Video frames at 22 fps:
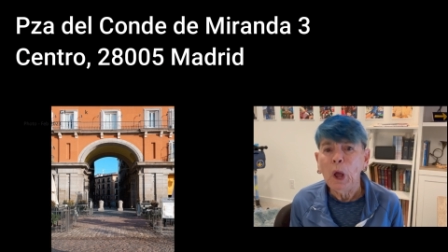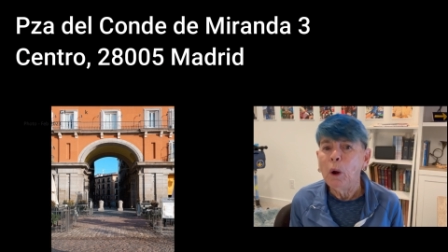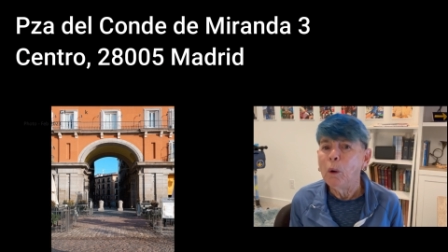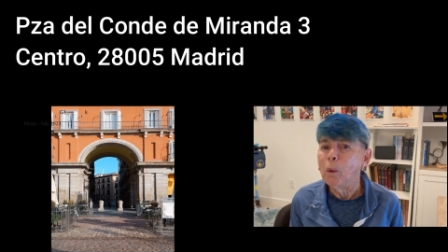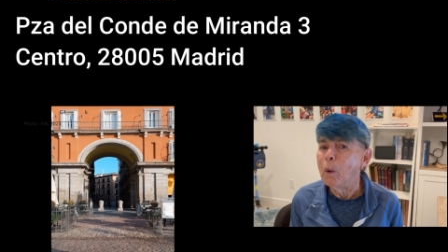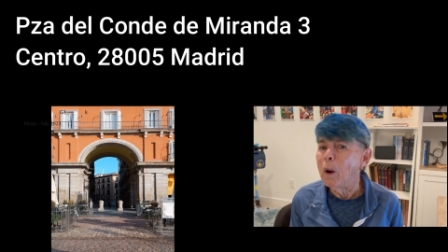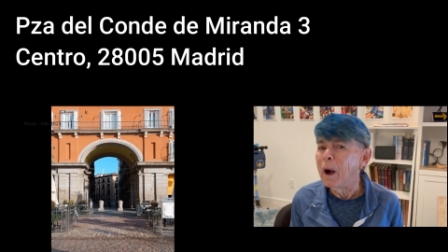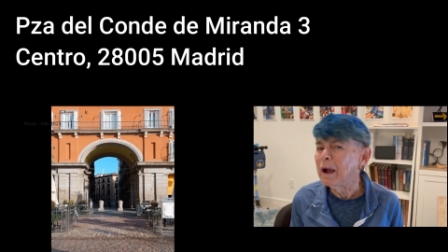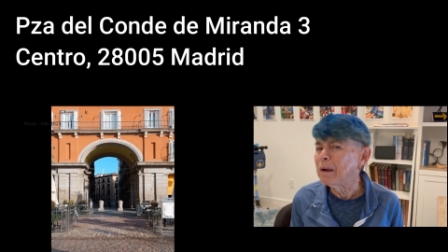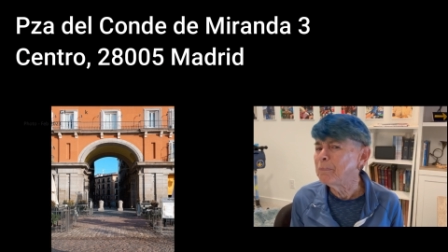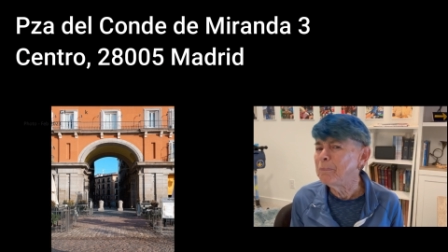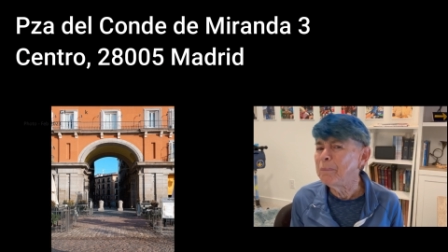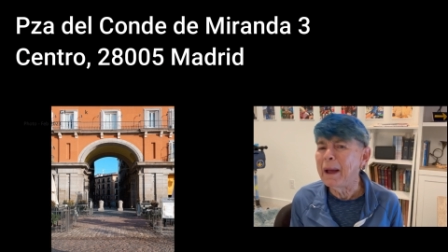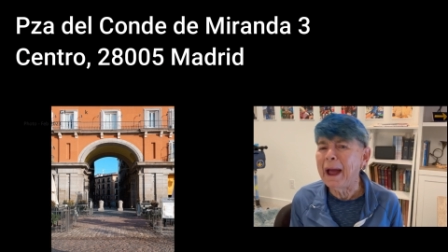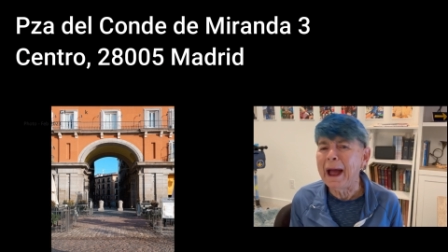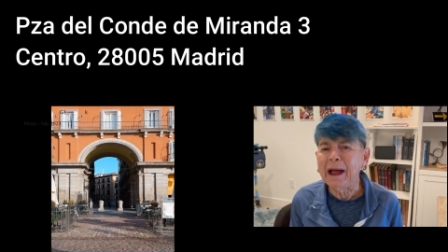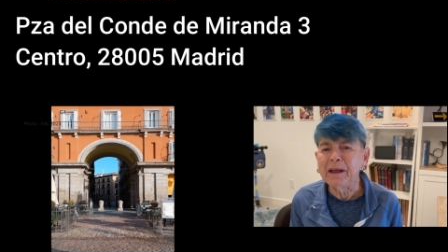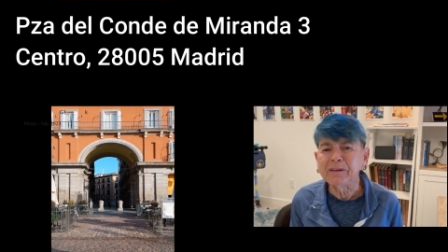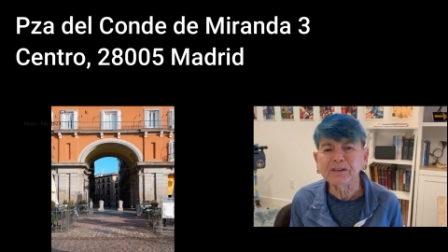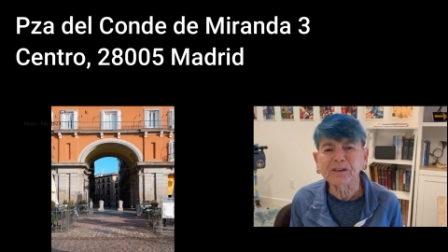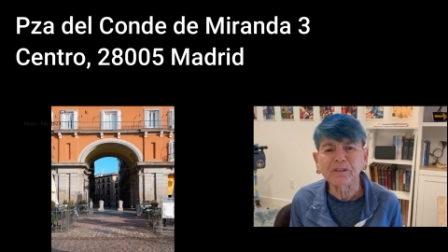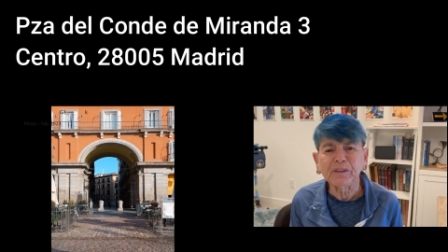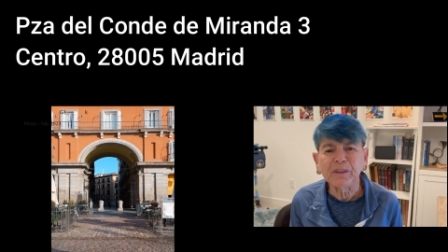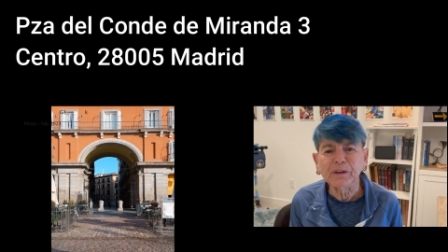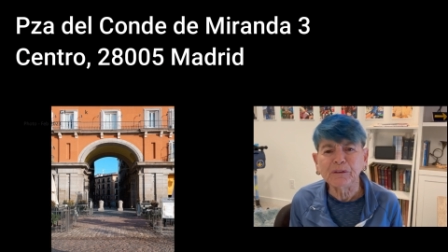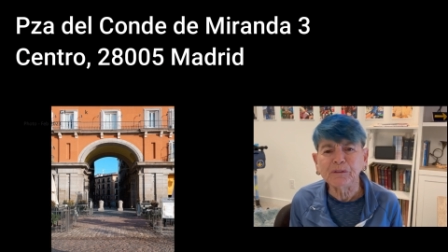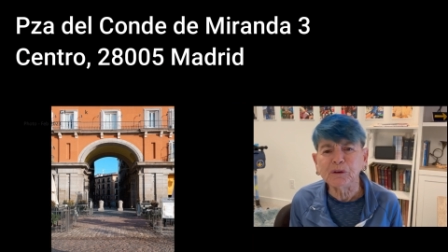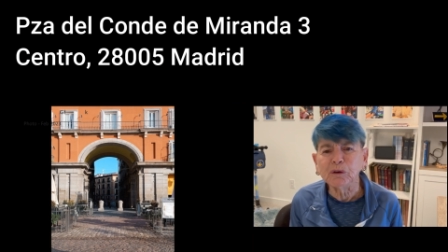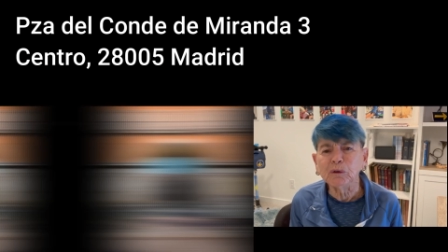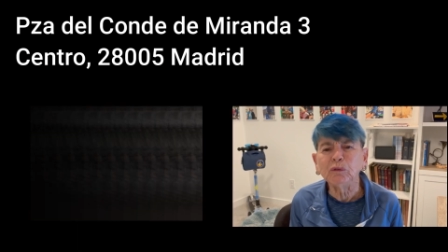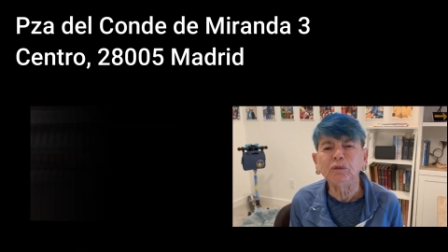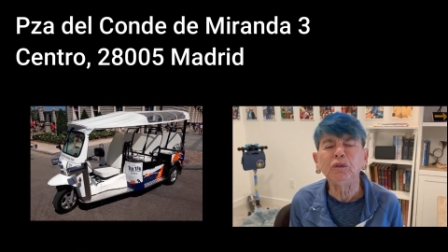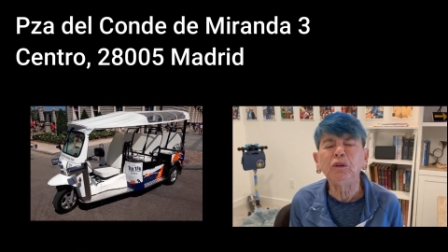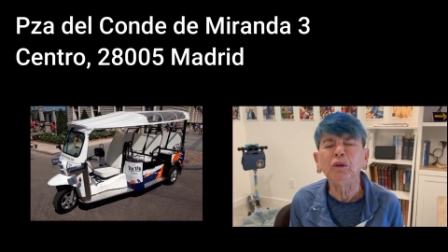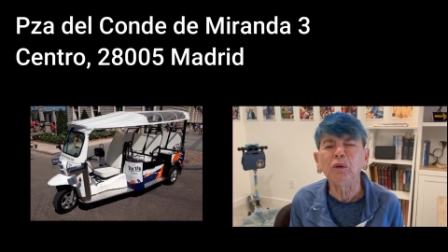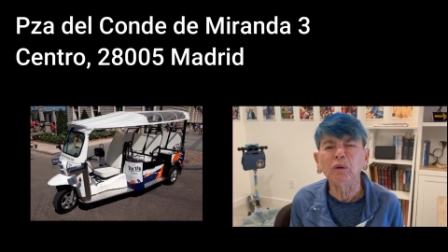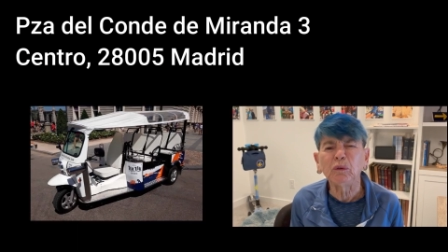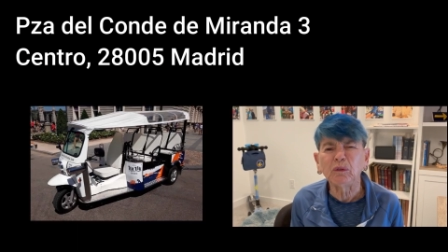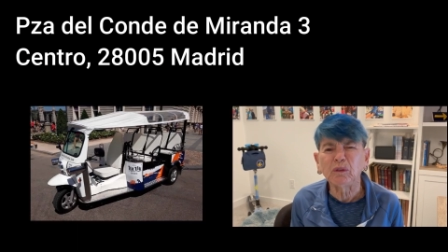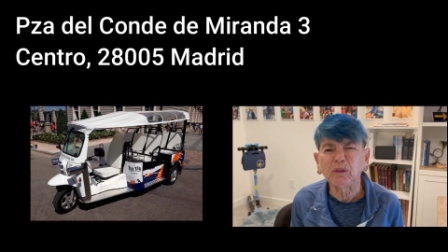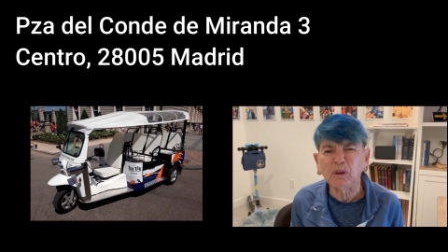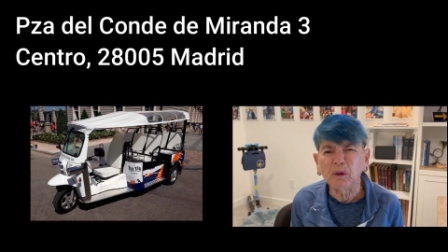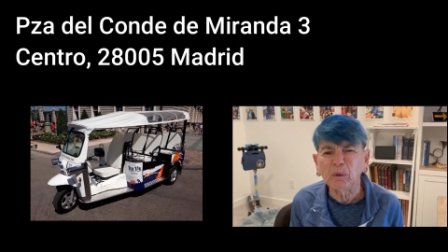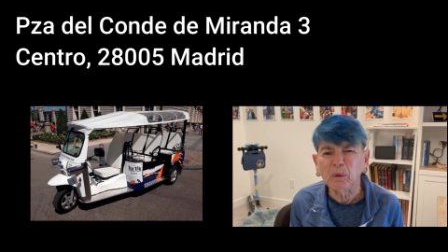Walk past the
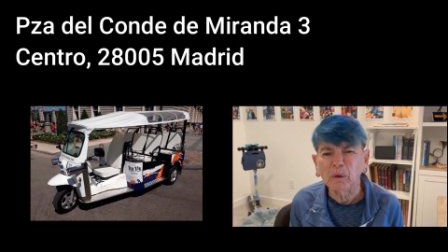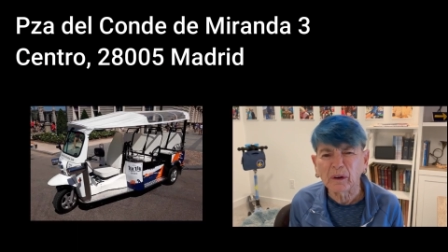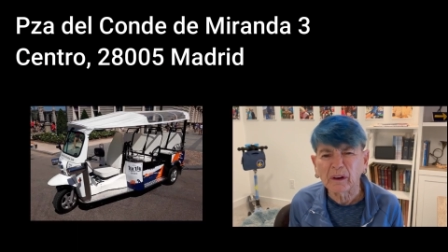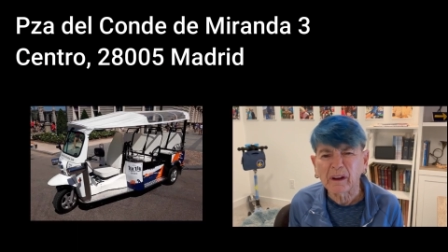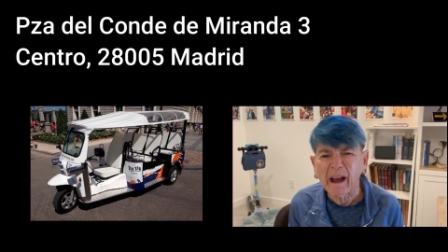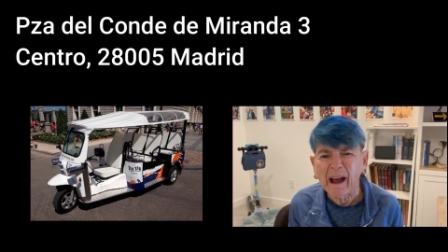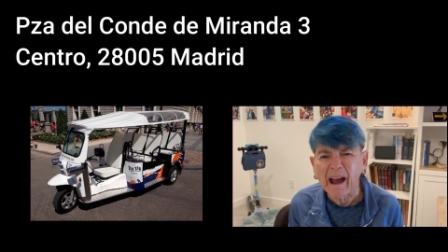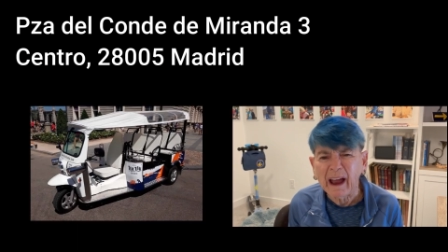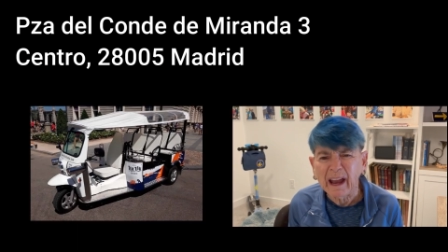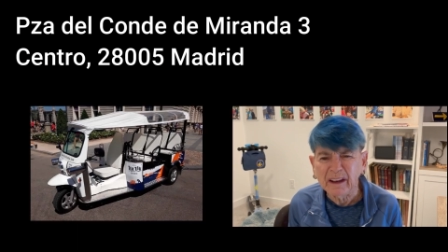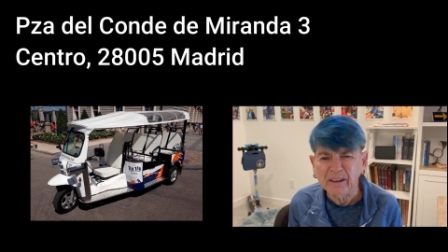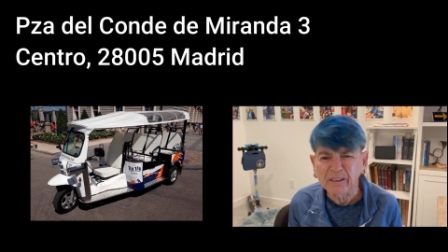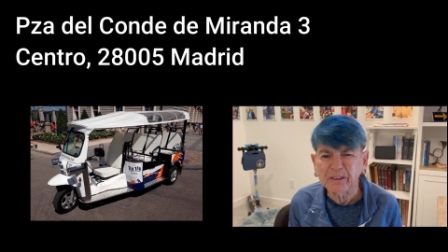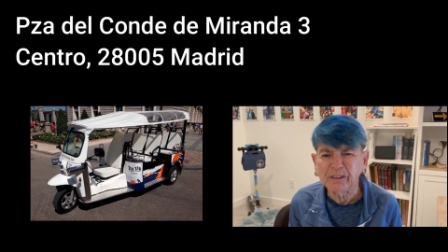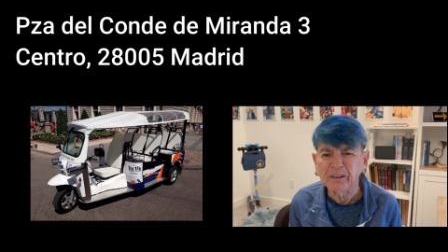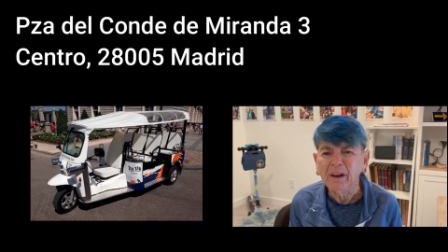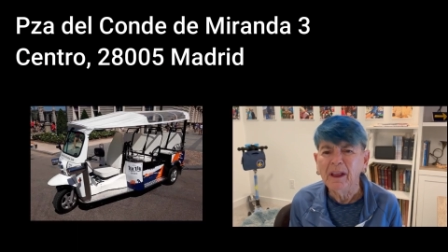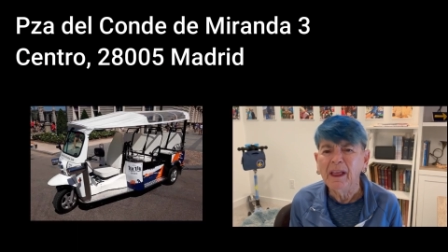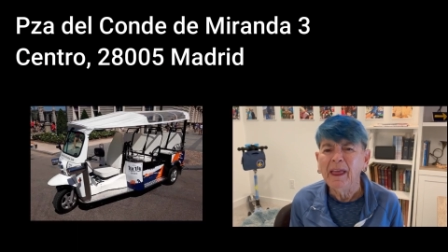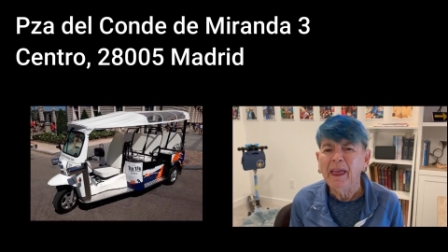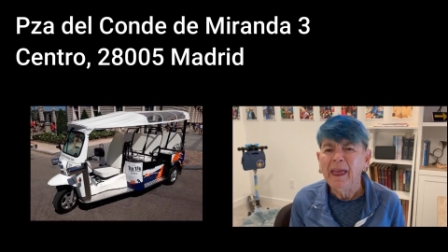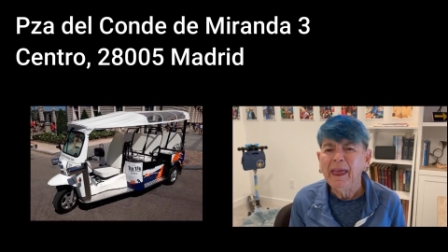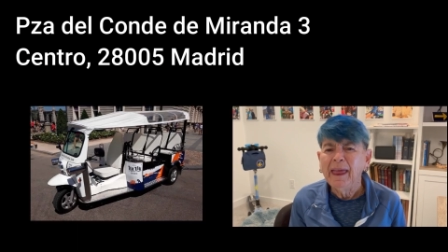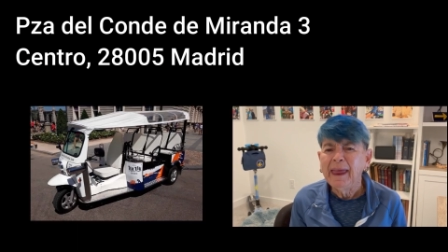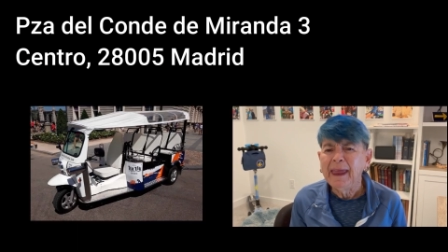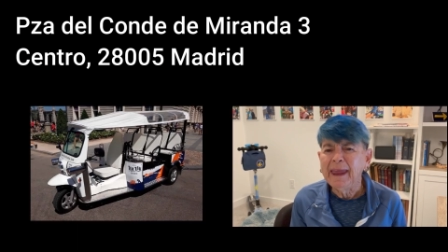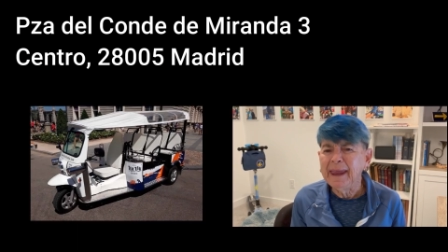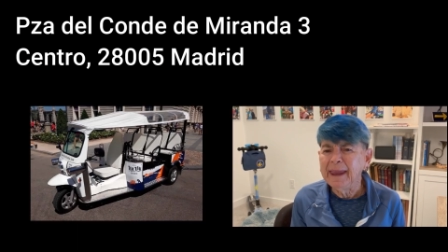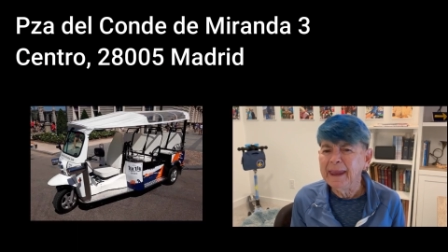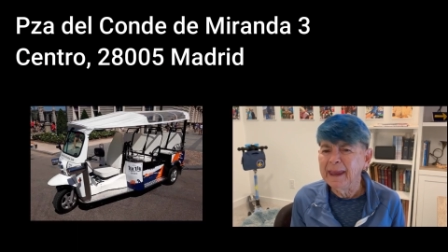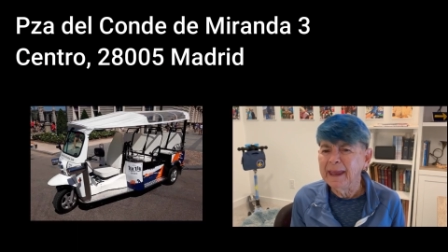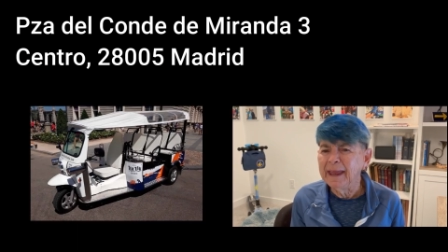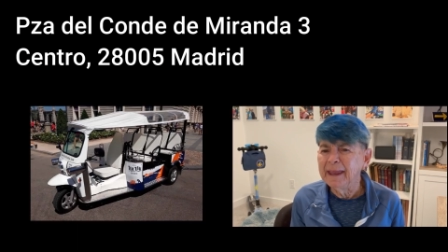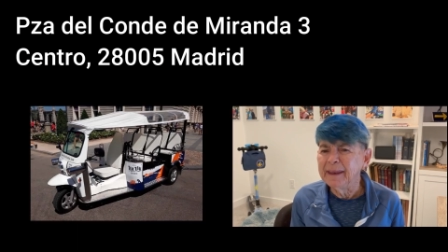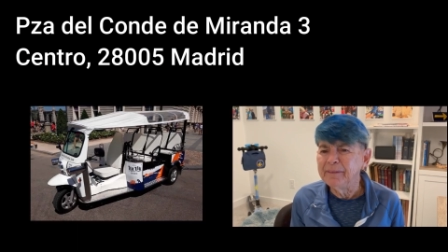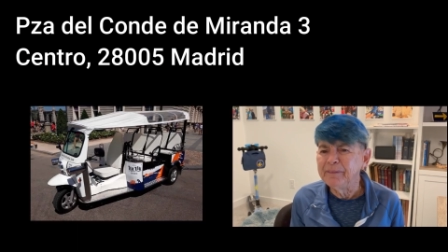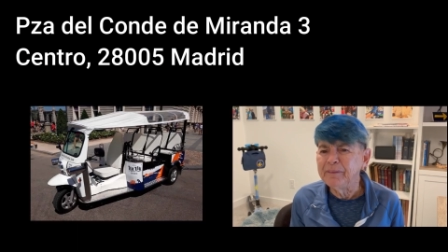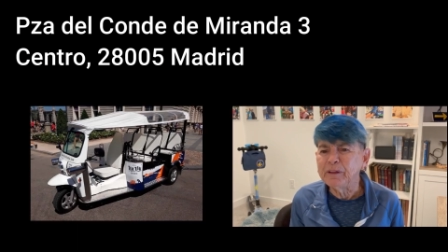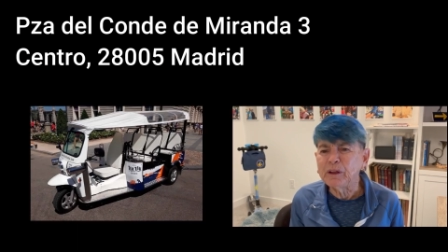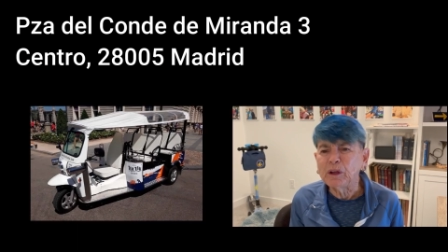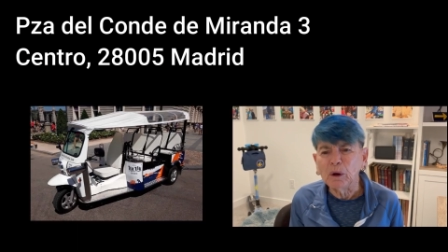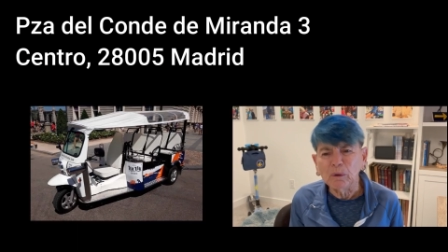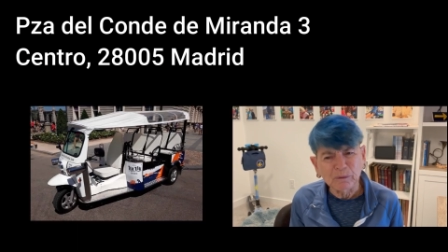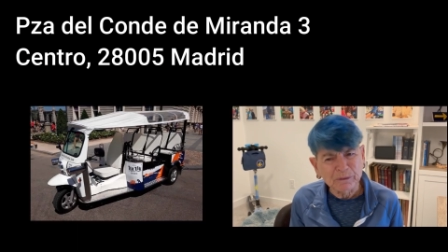tuk-tuk tour guys
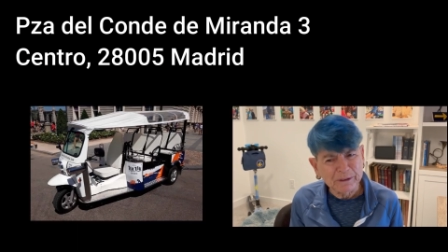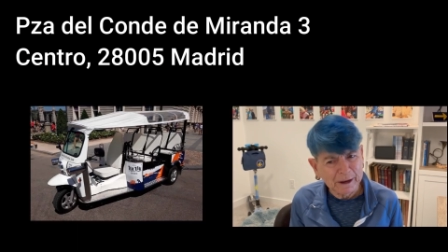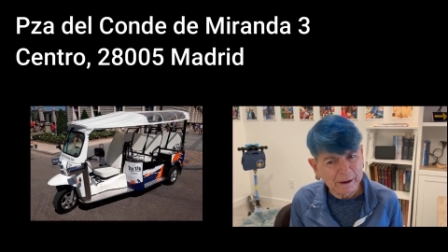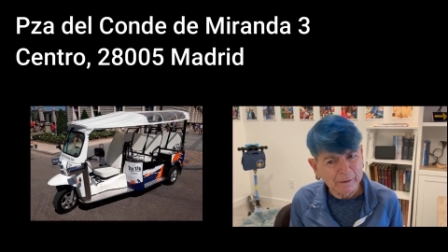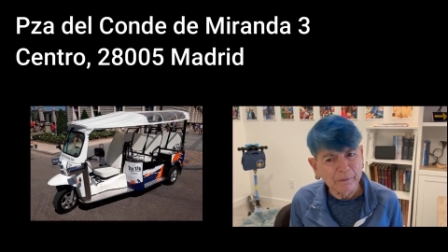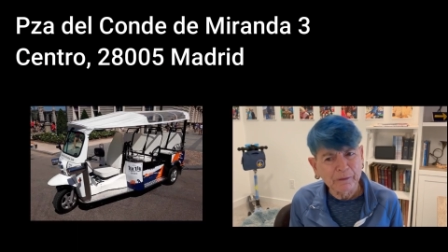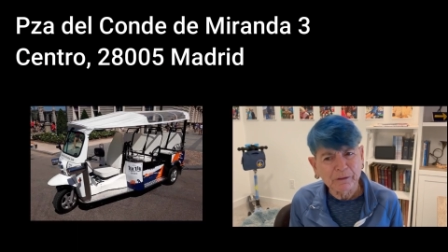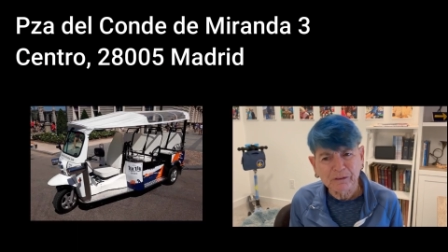and go down the